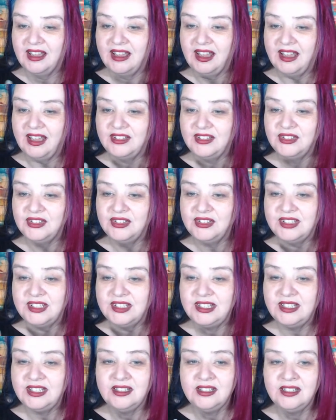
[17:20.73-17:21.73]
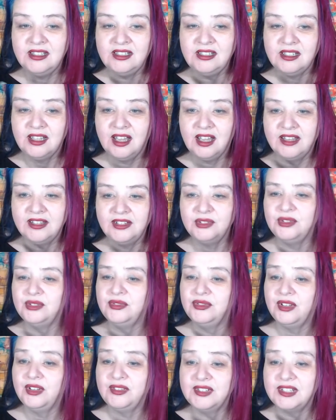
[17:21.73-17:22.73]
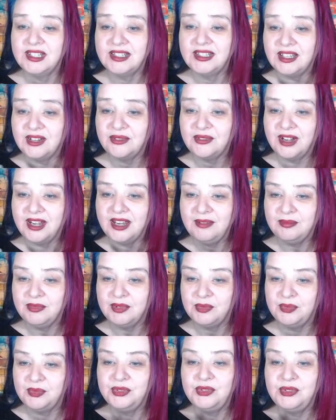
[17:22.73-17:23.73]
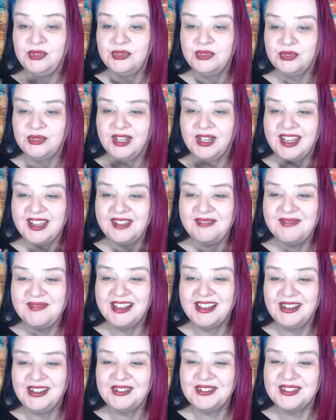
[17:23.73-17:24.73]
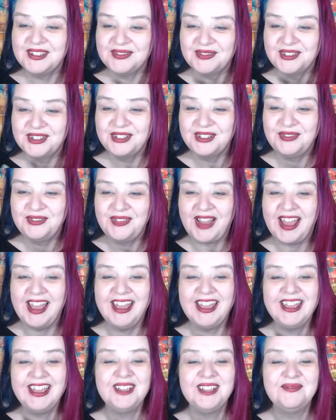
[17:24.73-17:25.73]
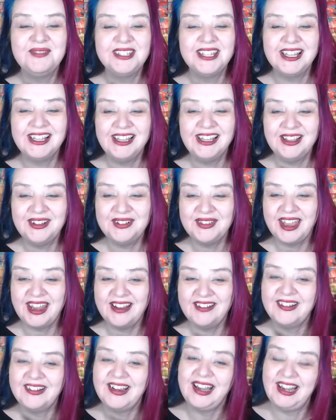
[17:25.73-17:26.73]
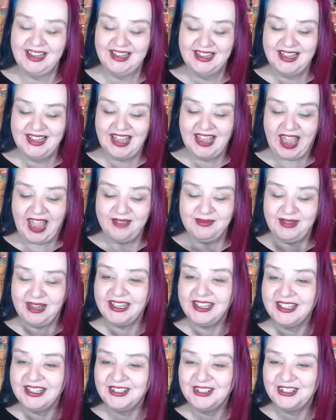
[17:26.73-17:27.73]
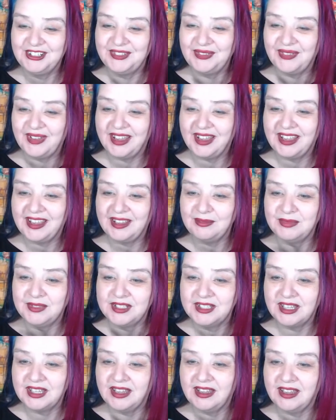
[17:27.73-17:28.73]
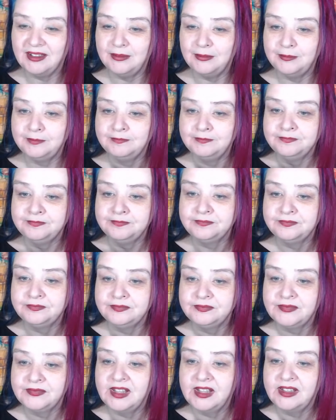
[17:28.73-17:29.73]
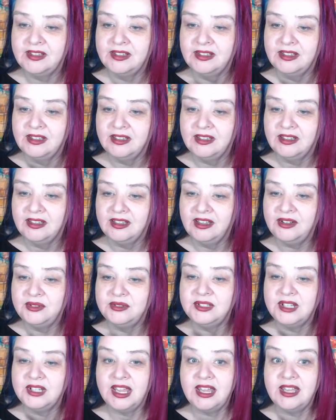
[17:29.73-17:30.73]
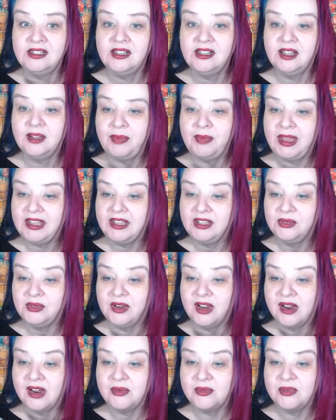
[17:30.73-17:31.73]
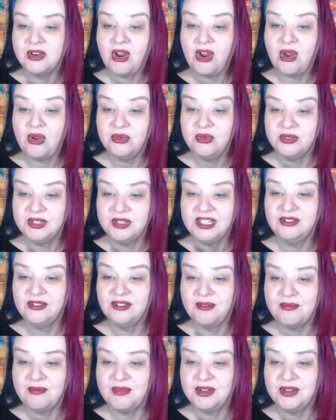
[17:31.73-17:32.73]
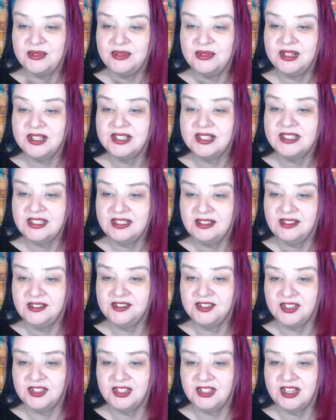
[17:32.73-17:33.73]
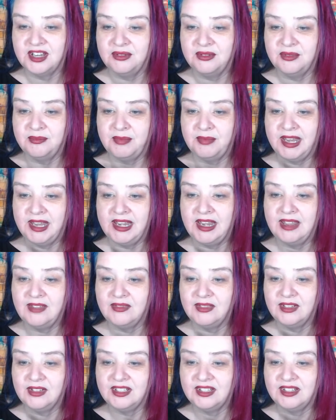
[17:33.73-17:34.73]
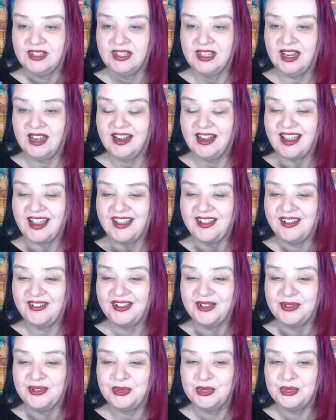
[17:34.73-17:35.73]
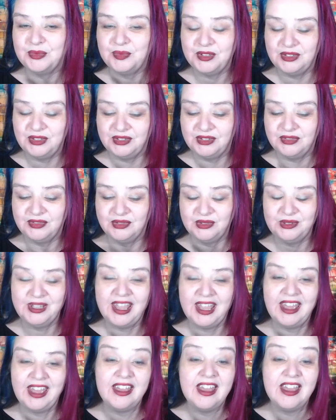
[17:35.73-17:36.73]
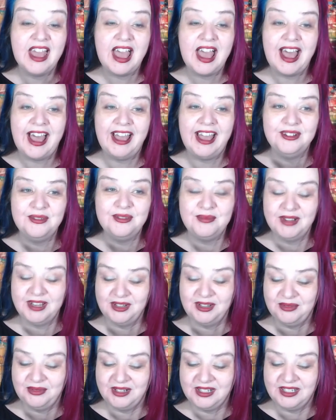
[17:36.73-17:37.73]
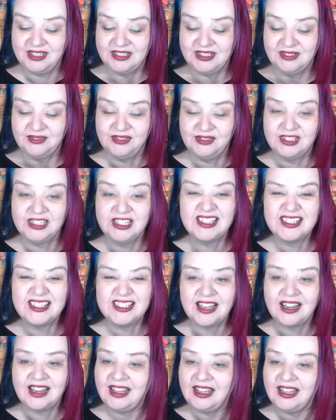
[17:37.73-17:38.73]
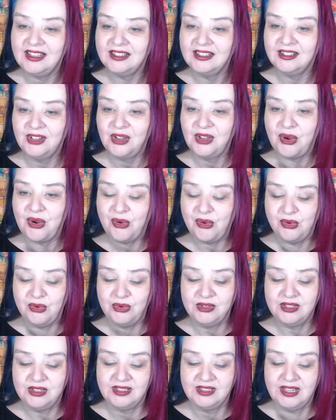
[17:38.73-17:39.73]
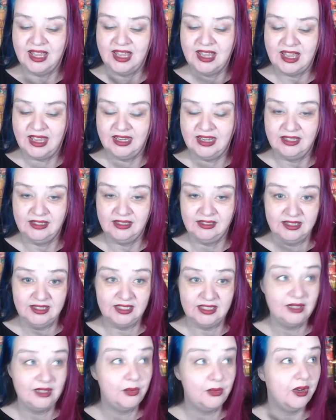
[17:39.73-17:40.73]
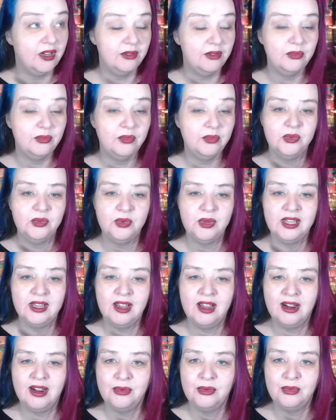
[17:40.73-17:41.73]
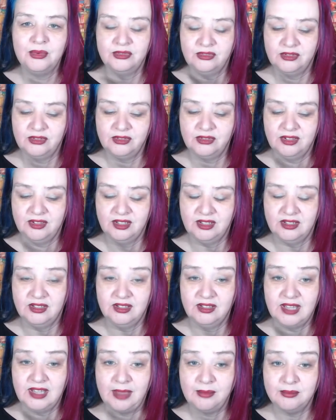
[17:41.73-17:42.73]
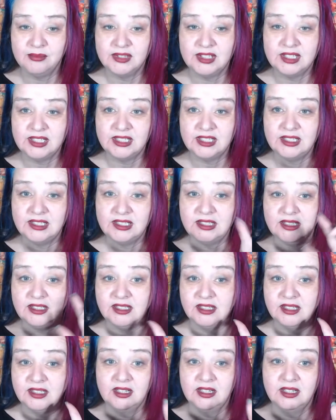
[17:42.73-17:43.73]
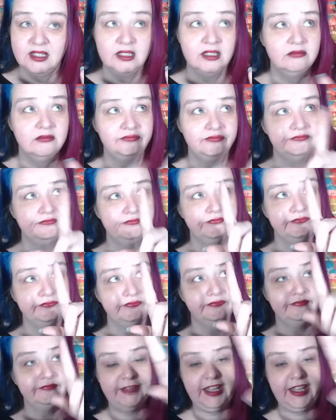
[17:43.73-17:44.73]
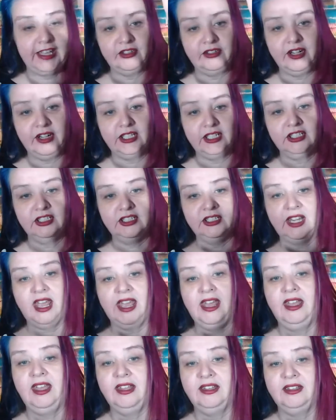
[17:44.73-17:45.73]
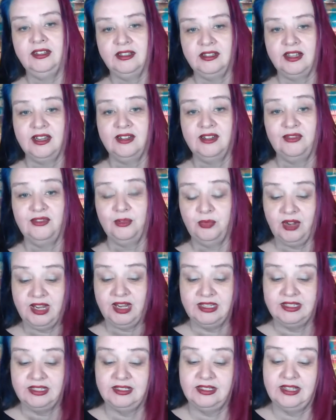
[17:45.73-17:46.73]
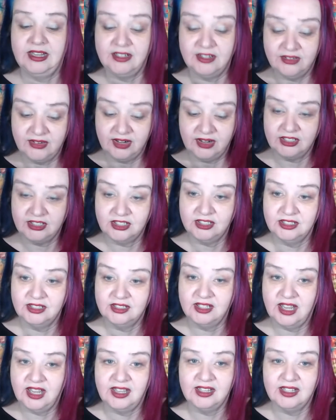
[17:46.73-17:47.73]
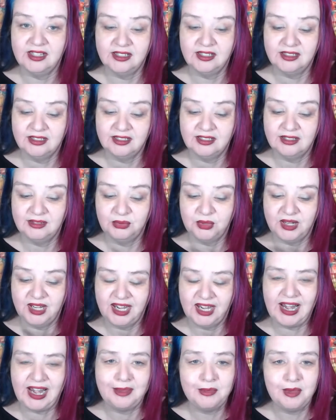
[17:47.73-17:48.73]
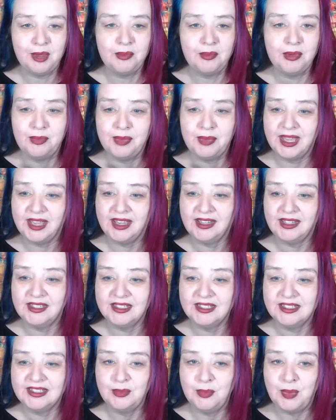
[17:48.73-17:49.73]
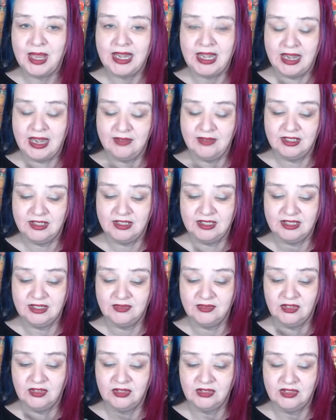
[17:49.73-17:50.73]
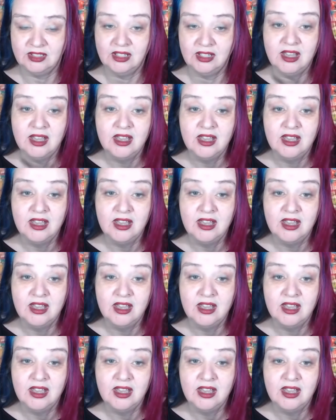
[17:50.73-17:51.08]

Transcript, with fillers: Azucena, I don't know if I've said that right, but beautiful name and lots of good vibes. Hello there. I, am liking good vibes. Um, mm. oh, Diana, I bet you are. We're cold here on Mull. Can see lots of snow on Ben Nevis and the Argyll Hills. Beautiful. Yeah, I don't mind when it's lovely and sunny and cold. And yeah, I can see where where we are. We've got the campsies that direction and the Braes. that direction. And when I climb up a bit, I can see Ben Nevis and everything.